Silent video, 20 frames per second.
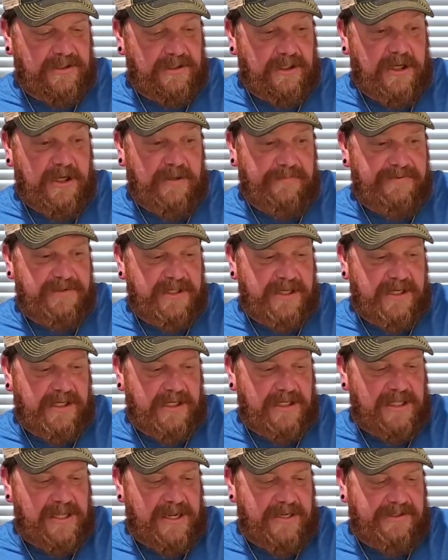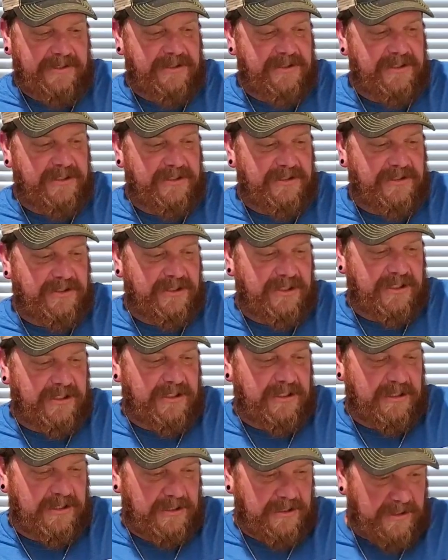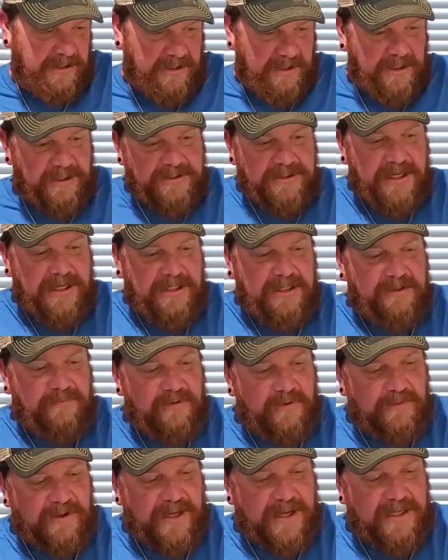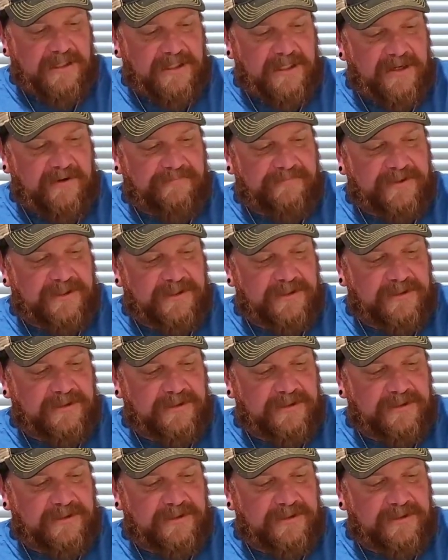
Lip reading: cups in the glasses and see exactly what we got left.